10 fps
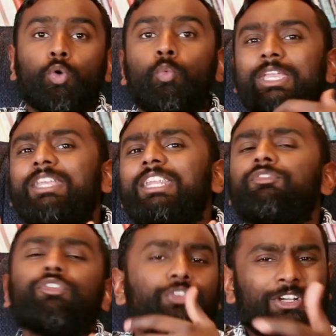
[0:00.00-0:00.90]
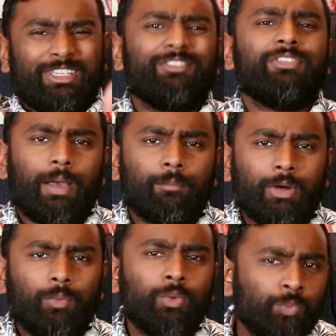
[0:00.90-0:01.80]
We can even forgive them,
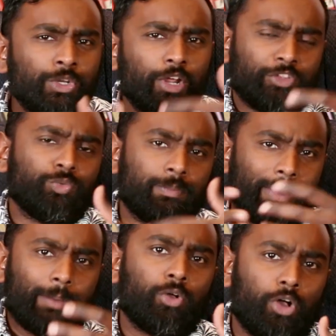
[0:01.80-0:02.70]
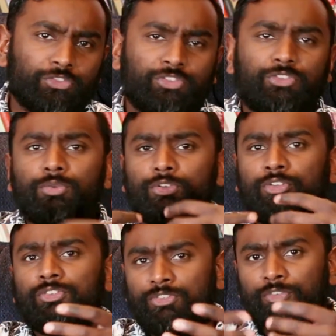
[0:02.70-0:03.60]
right? When we know that's what the Bible calls us to
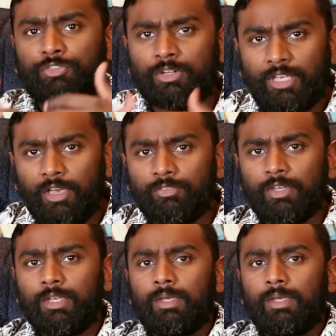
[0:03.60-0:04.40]
do, is to forgive.